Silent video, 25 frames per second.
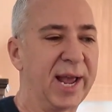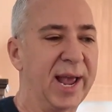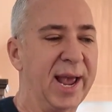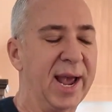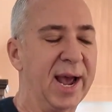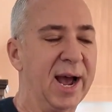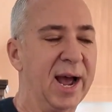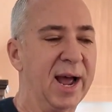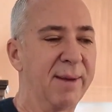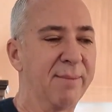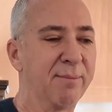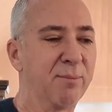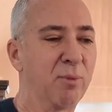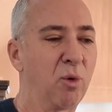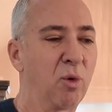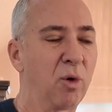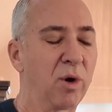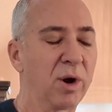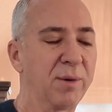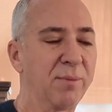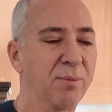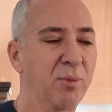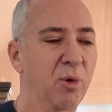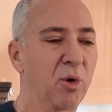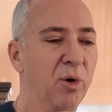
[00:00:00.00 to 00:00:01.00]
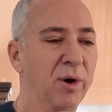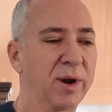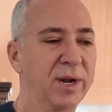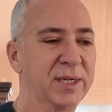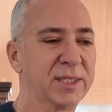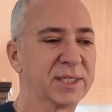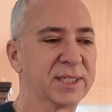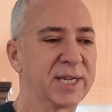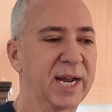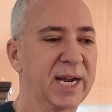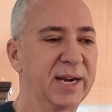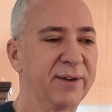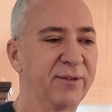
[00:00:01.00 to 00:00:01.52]
AI more and more
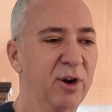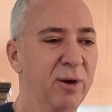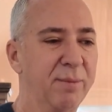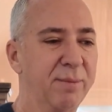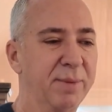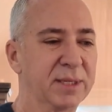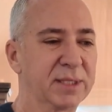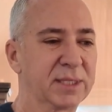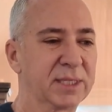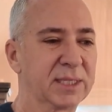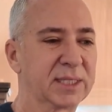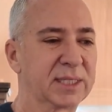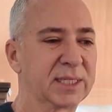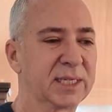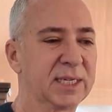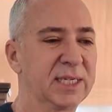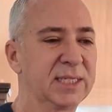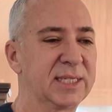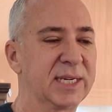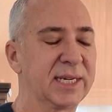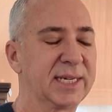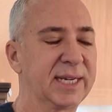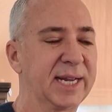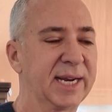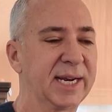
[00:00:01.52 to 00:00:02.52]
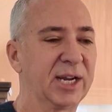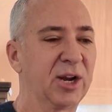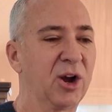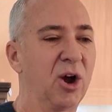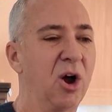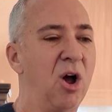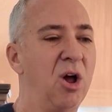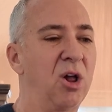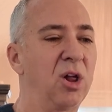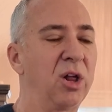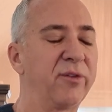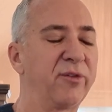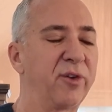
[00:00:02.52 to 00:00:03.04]
inside of our businesses and getting
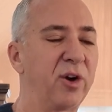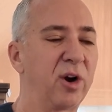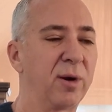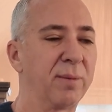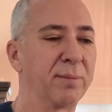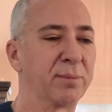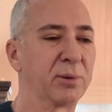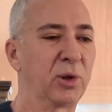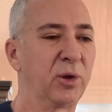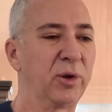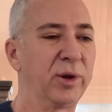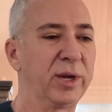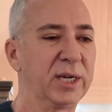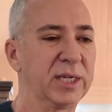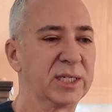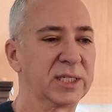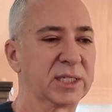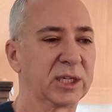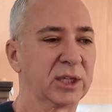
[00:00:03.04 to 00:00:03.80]
all of our employees